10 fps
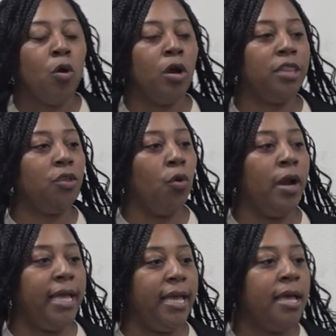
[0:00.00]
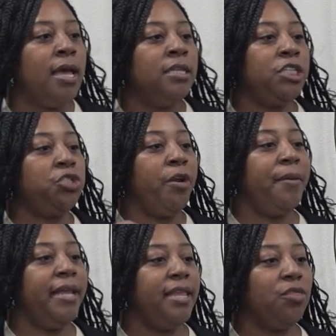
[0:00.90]
or authority
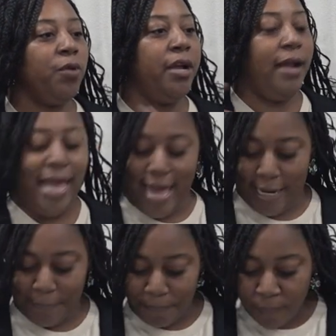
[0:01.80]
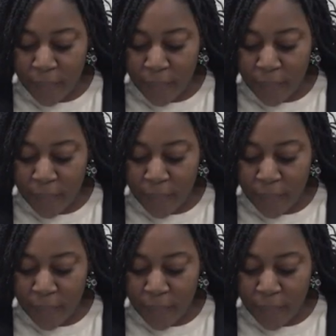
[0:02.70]
distributed through your hand.